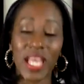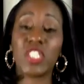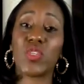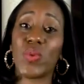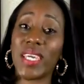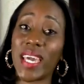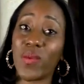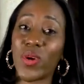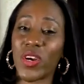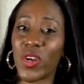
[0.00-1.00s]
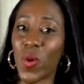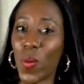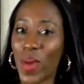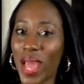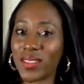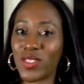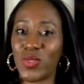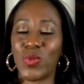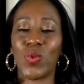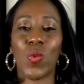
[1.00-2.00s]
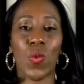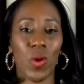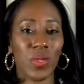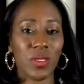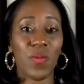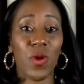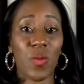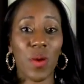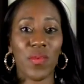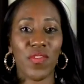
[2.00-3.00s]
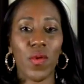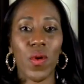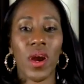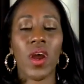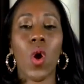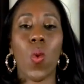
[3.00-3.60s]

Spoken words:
So again, we're going to go back to what we spoke about before.